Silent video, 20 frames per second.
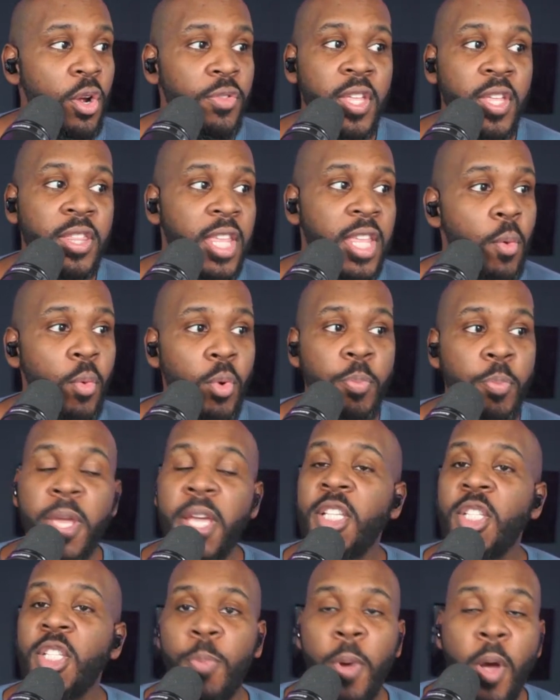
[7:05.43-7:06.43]
that they would be
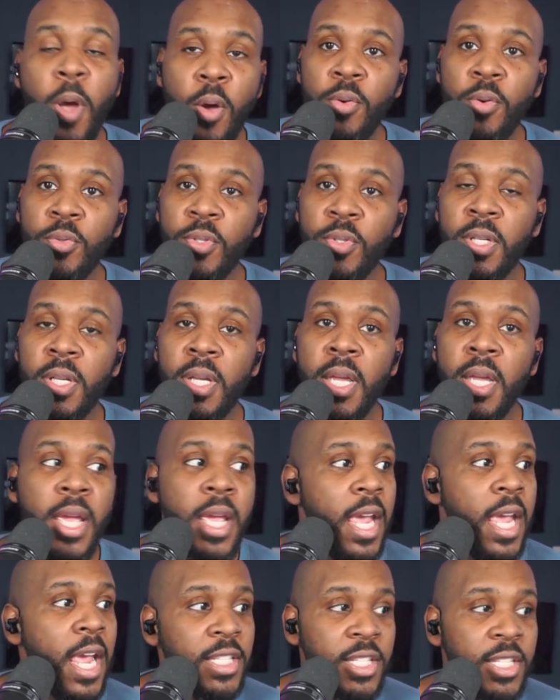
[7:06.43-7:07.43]
exposed
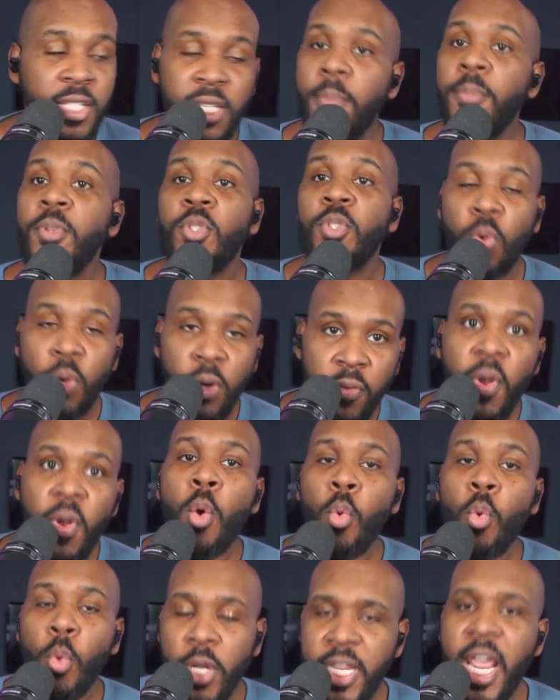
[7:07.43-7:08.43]
in some sort of
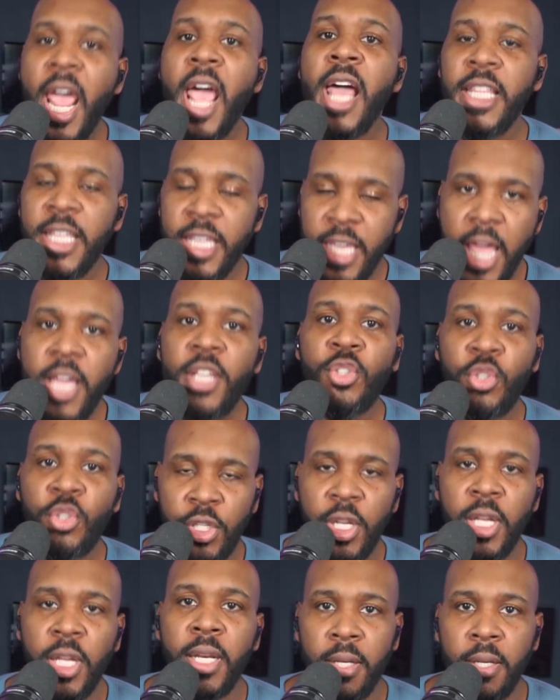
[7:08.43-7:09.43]

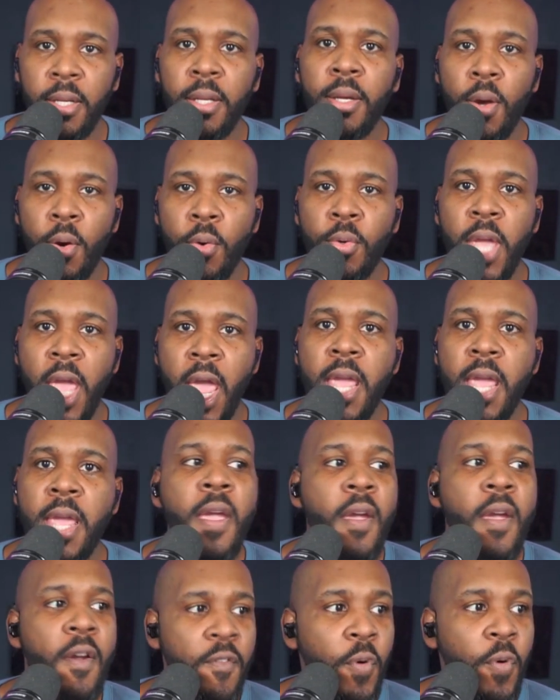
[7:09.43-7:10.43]
retaliation, okay,
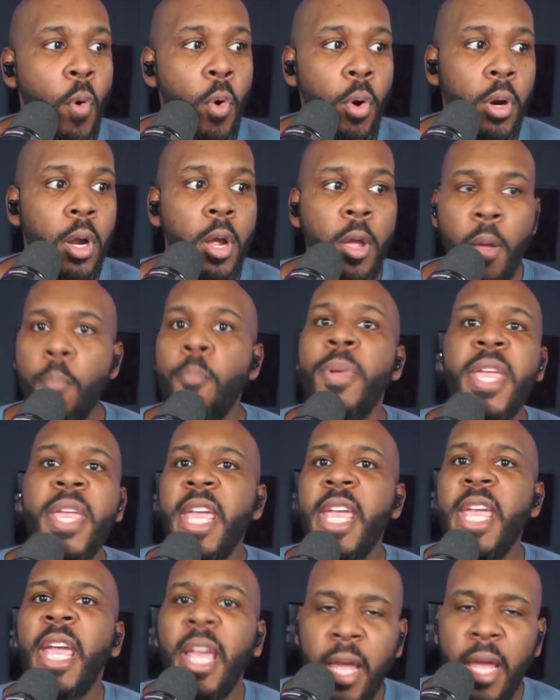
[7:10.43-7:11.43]
for
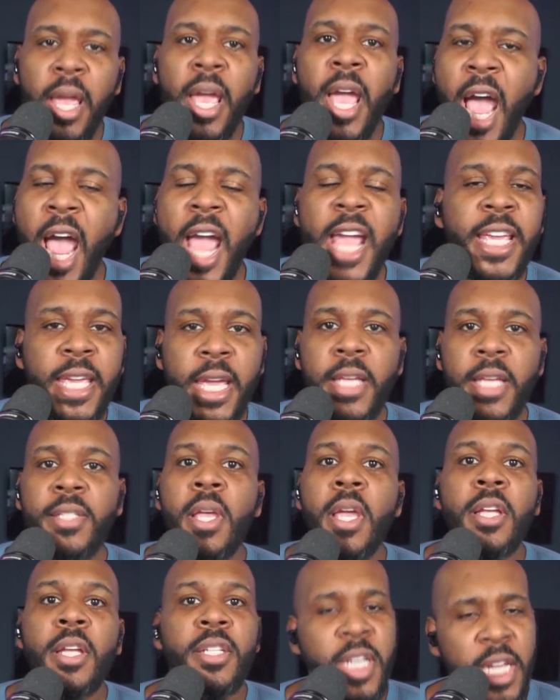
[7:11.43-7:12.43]
being, I guess,
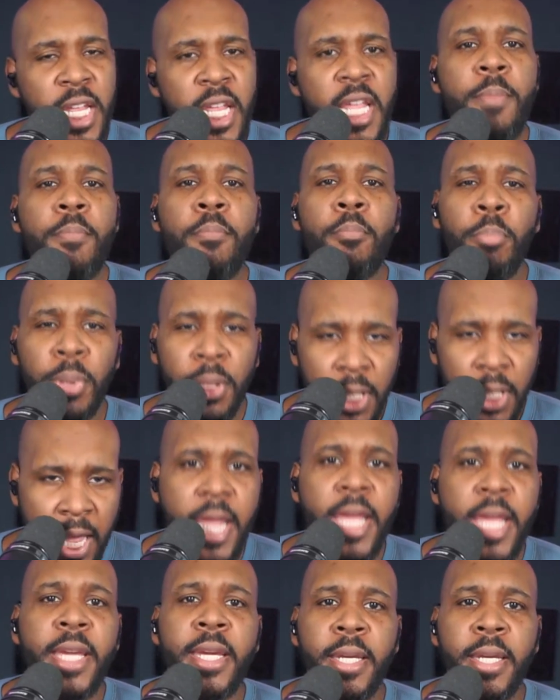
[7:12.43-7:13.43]
Team
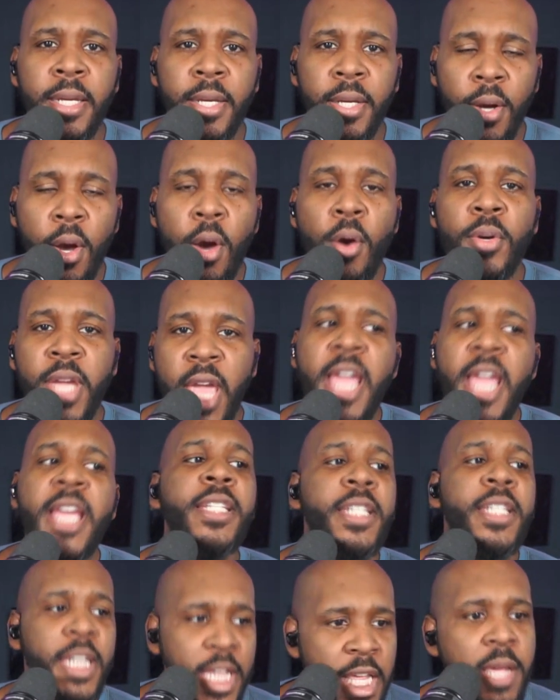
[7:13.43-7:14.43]
Blake, okay,
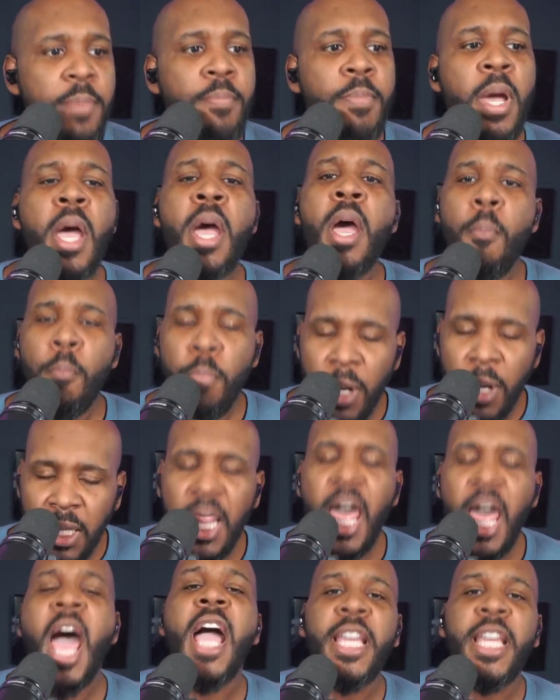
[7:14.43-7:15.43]
Team
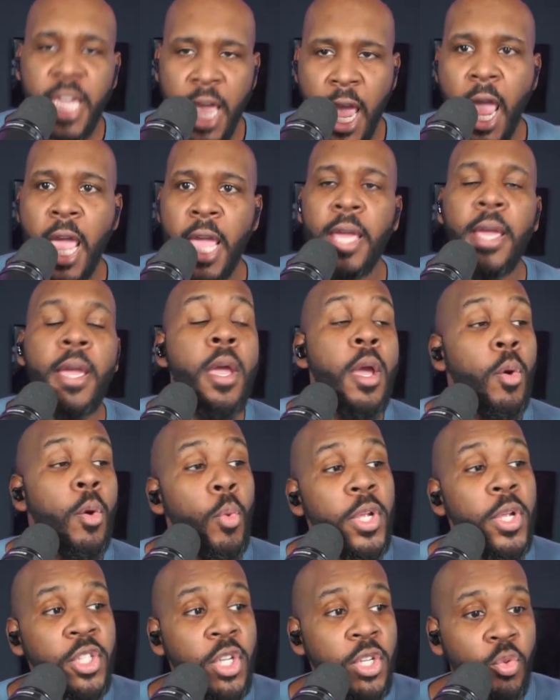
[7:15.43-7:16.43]
Balake,
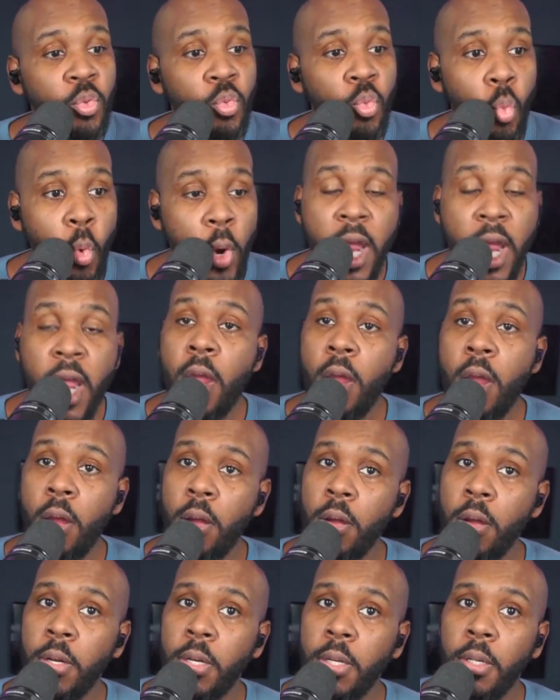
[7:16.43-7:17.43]
which is
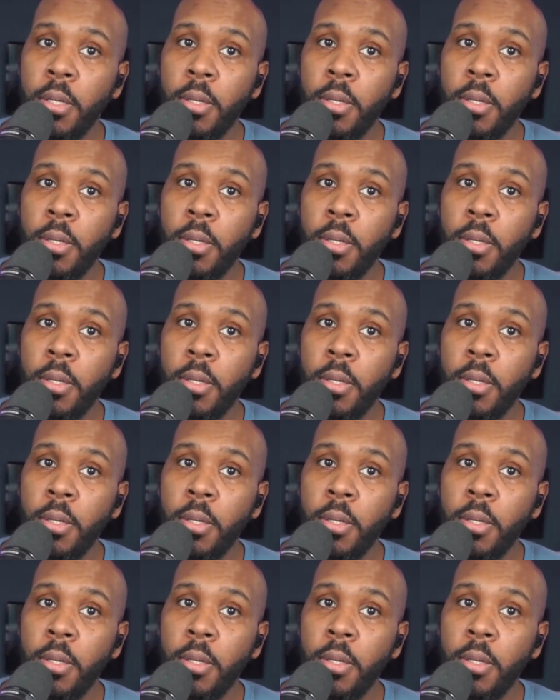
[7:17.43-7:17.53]
weird,